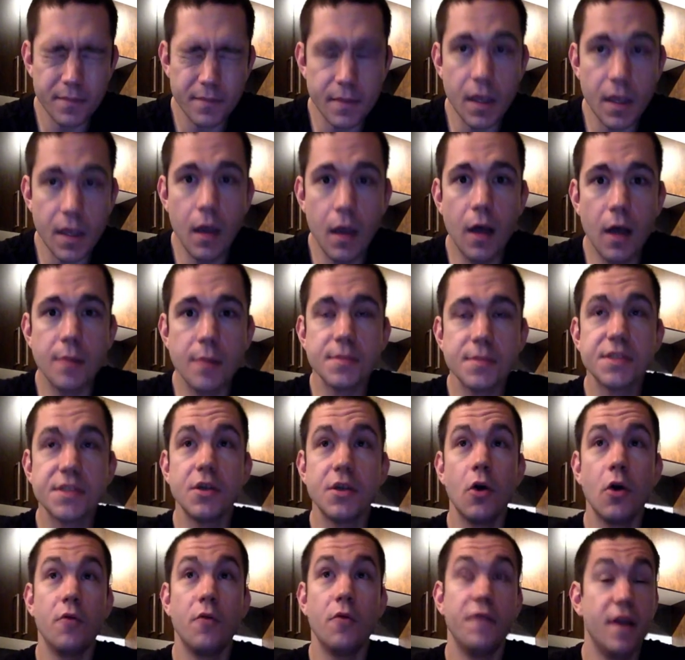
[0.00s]
Um,
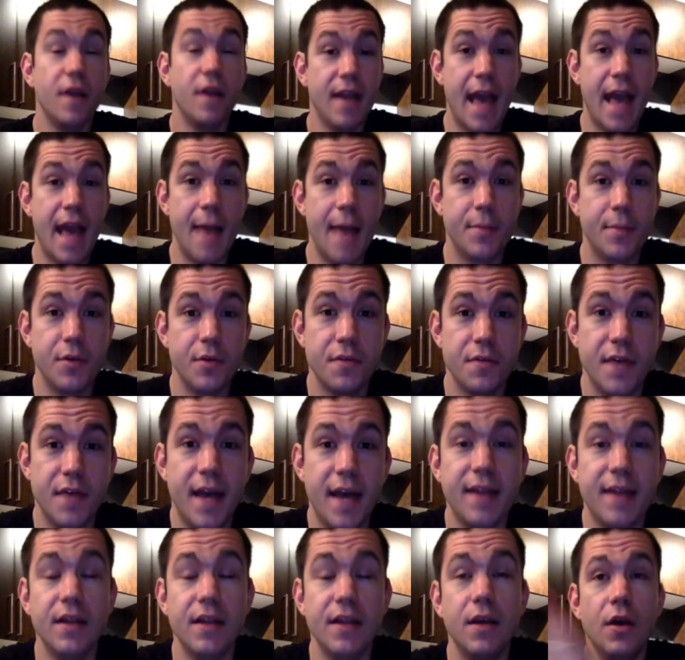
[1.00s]
so very happy with
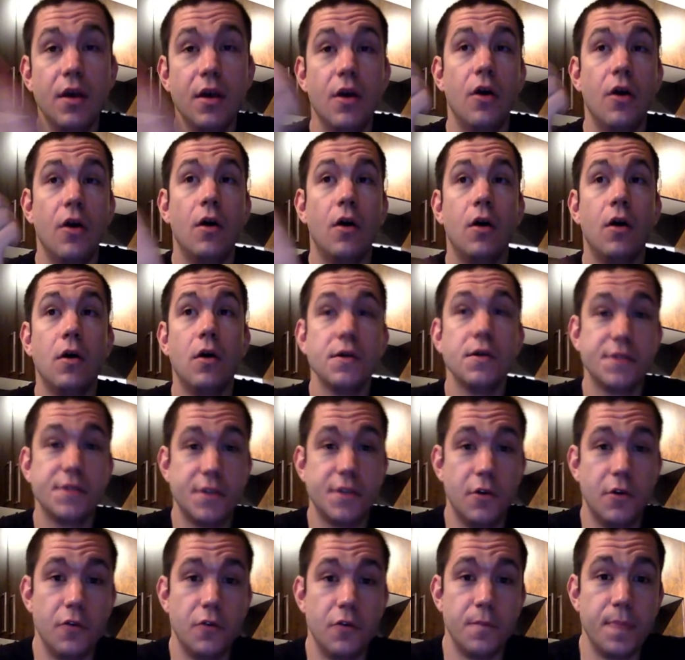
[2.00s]
that.
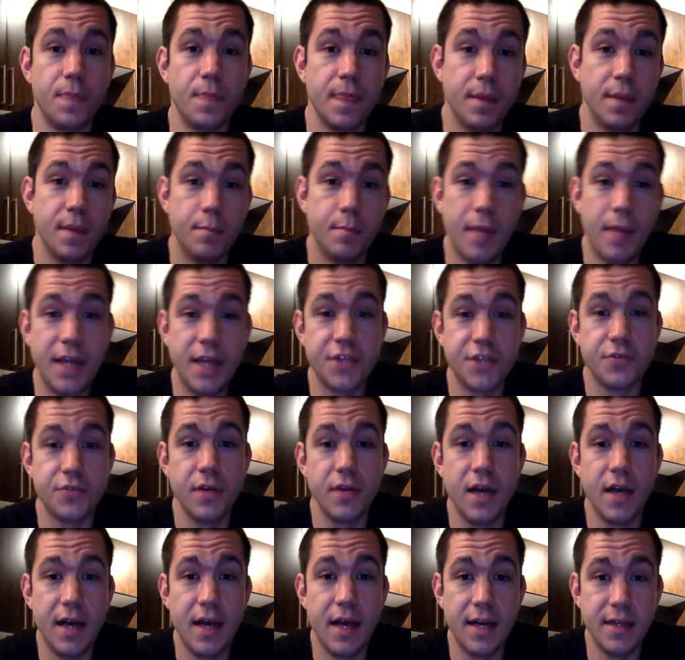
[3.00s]
Also,
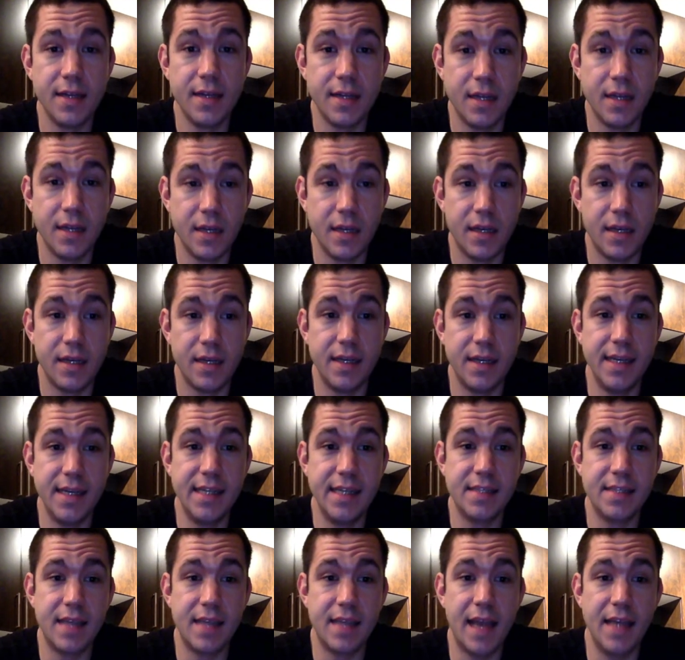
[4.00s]
Patreon uh,
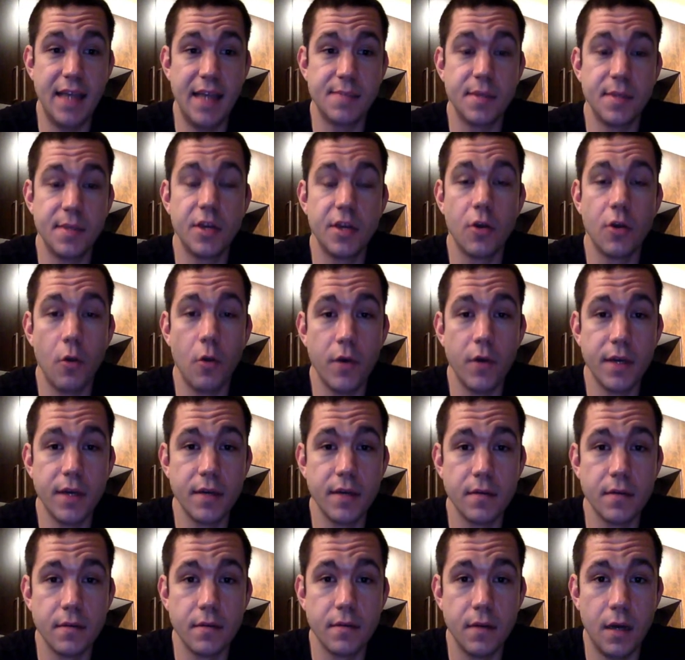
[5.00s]
is has been
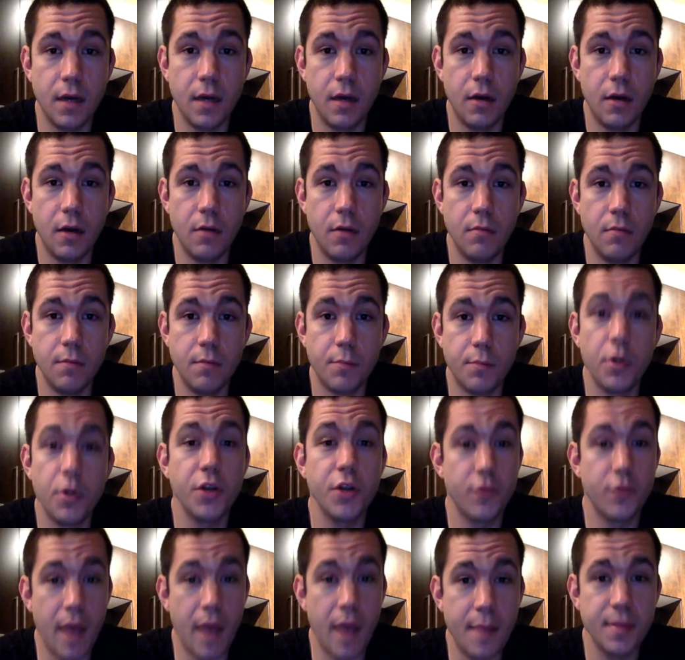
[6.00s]
growing um,
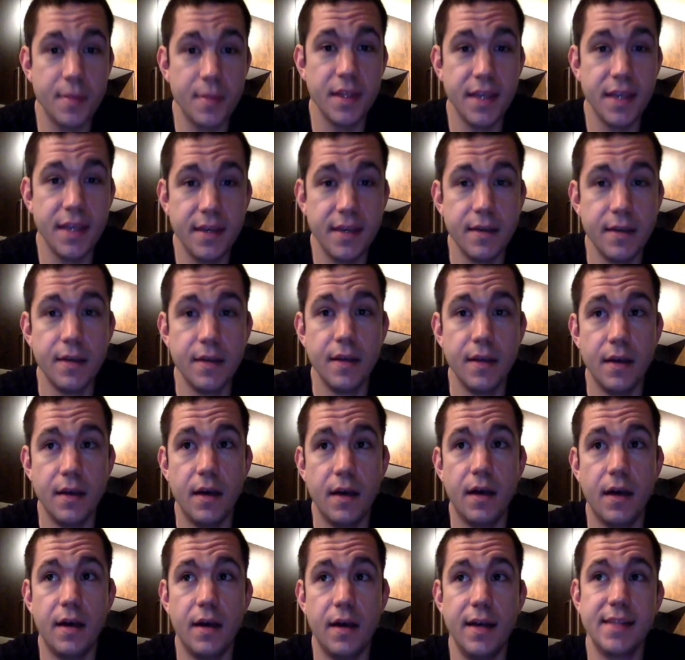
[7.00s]
pretty rapidly.
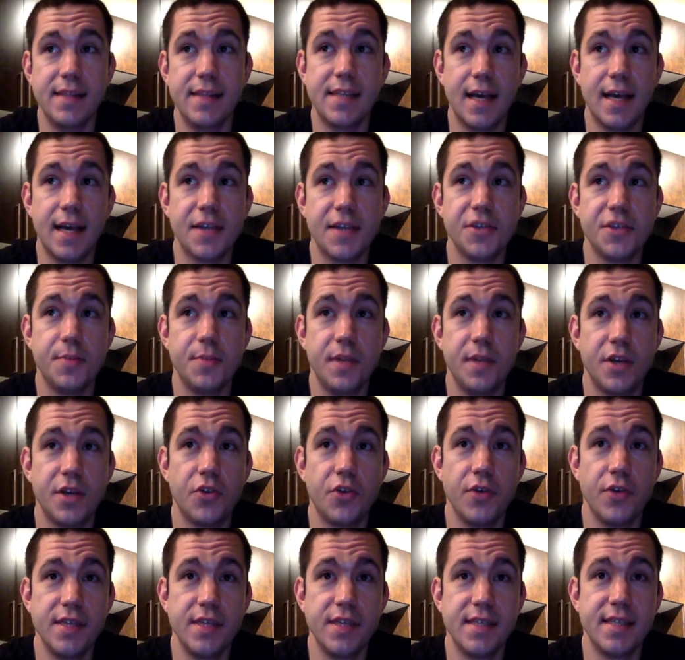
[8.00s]
Uh, it's actually been
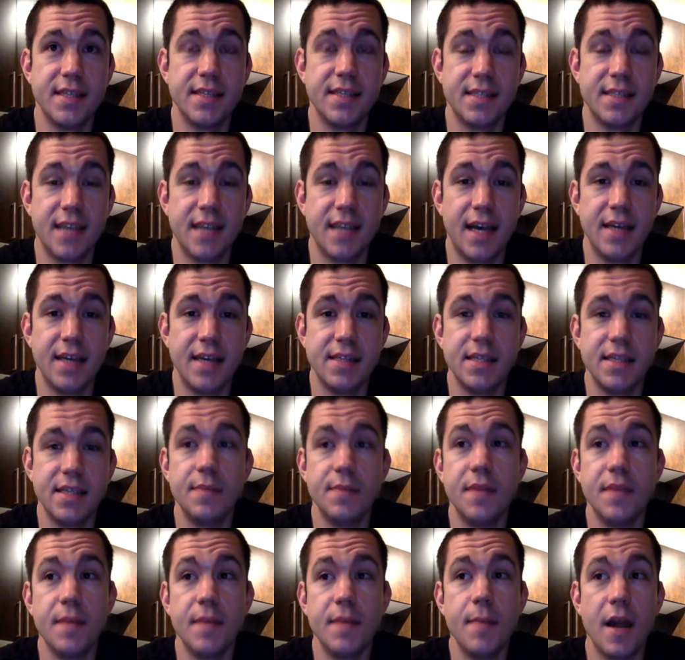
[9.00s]
increasing in size.
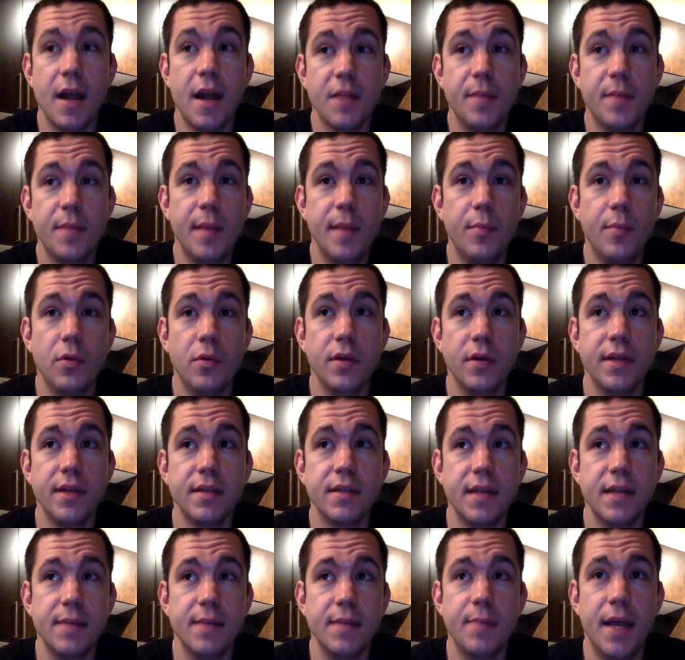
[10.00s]
The, the amount of people
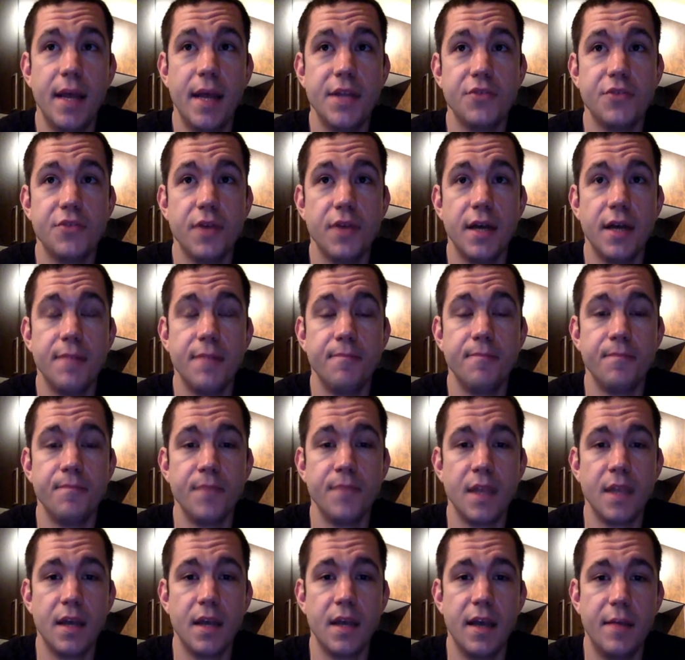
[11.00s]
in, in Patreon
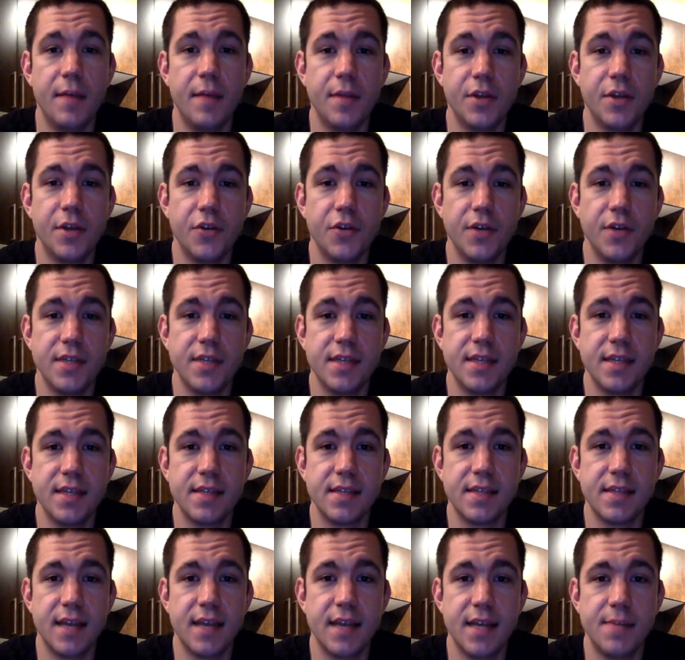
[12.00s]
have been increasing in
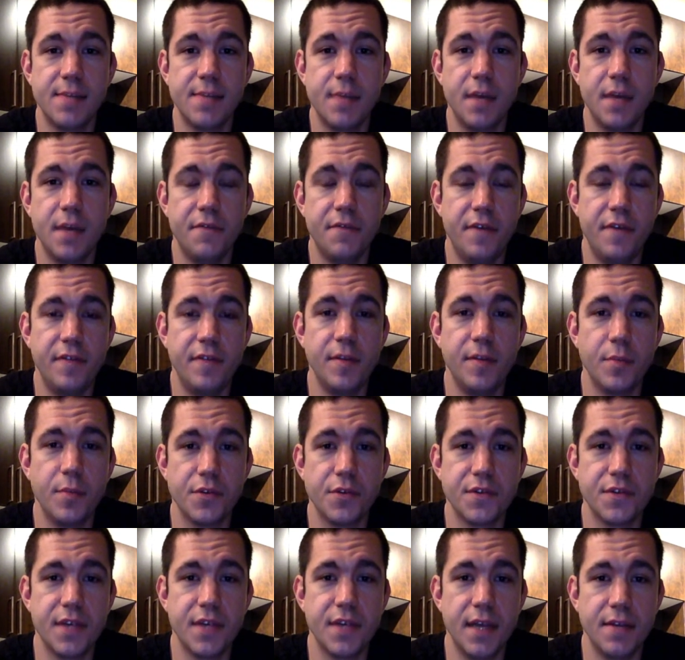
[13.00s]
size by
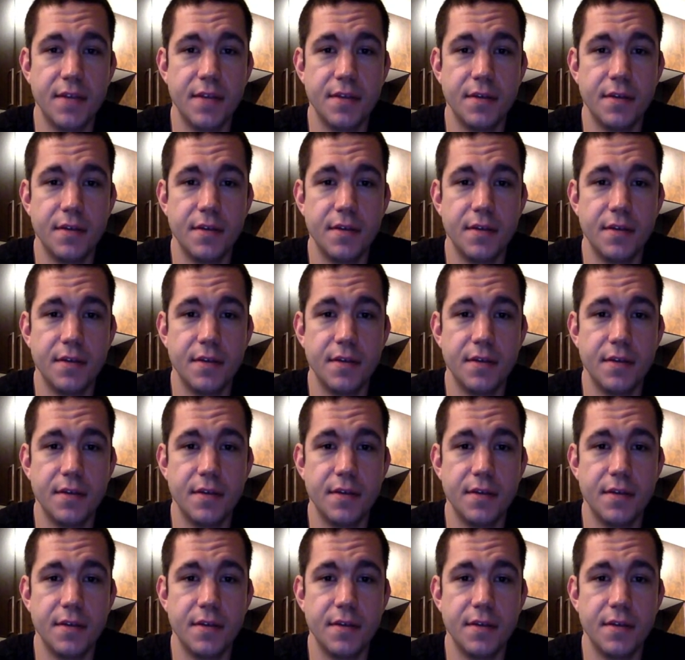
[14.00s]
50%